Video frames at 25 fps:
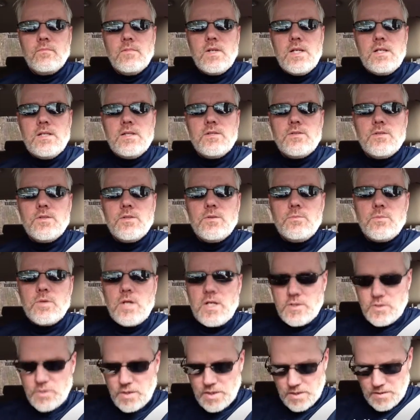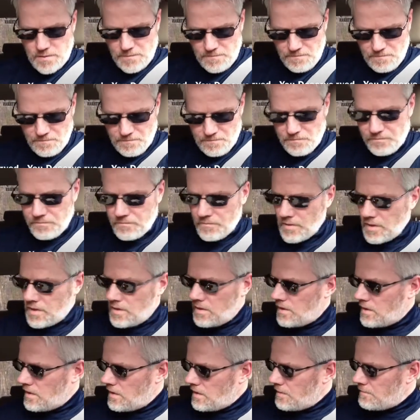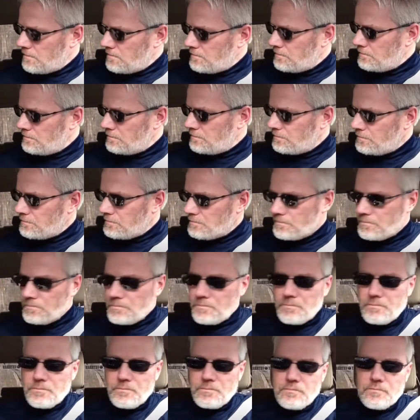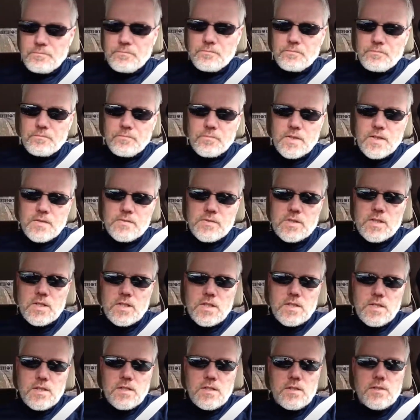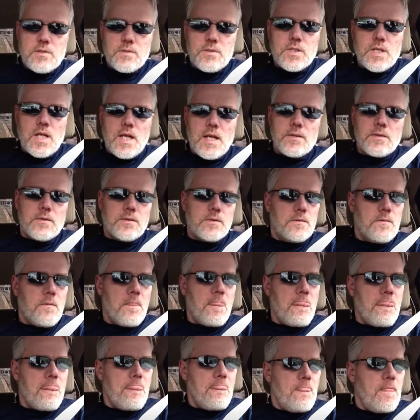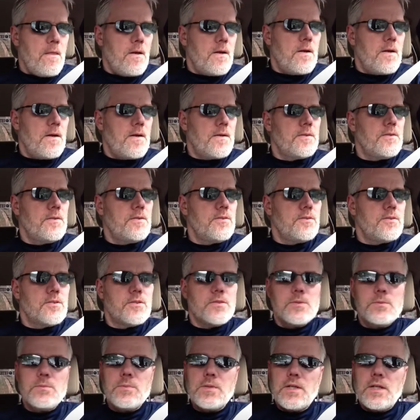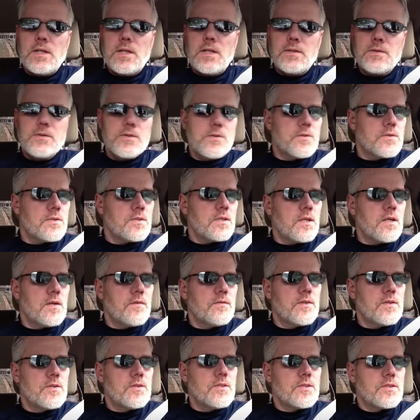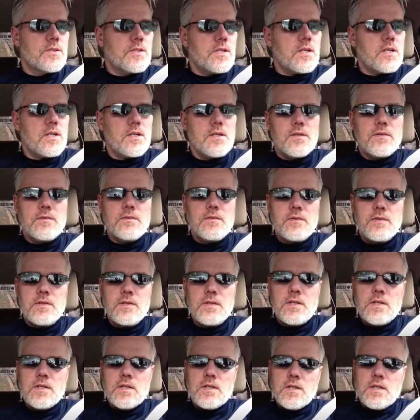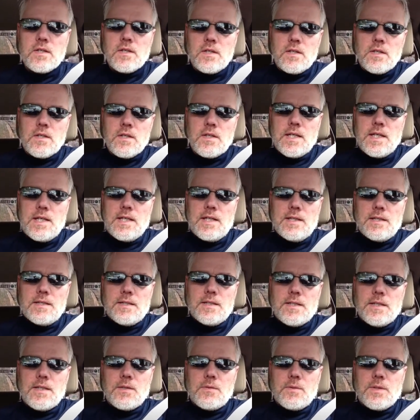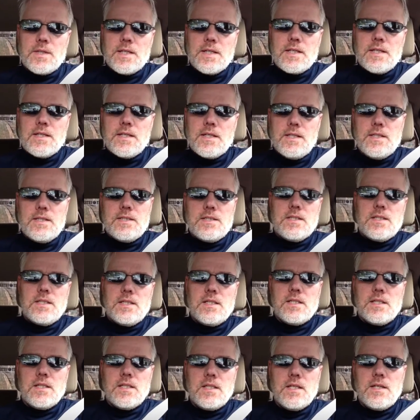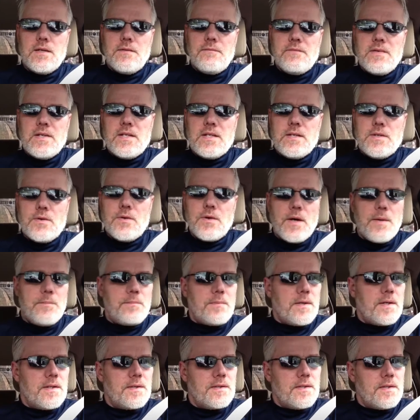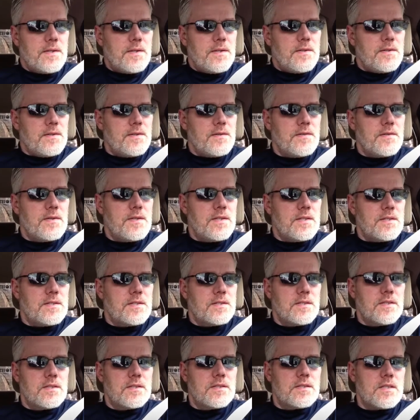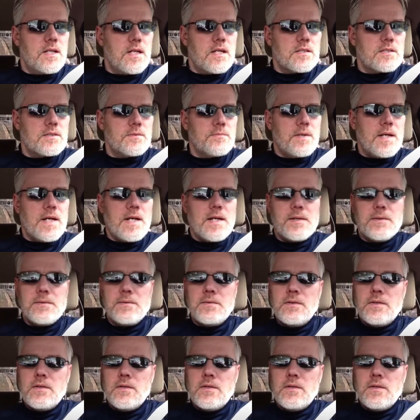Hey YouTube, Roger here. I've started a new channel on YouTube called You Served, You Deserve, and I want to get a video up on there that talks about